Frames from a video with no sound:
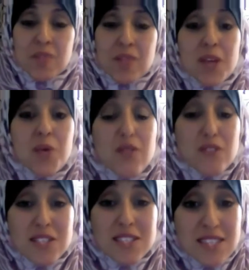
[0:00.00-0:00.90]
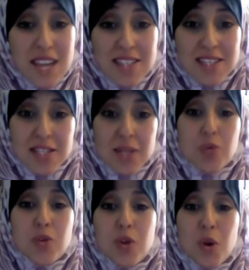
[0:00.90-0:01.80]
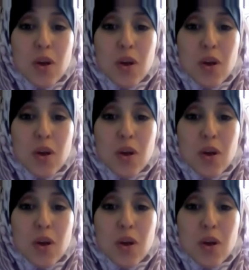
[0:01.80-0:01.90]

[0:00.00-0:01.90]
and whoever understands it will know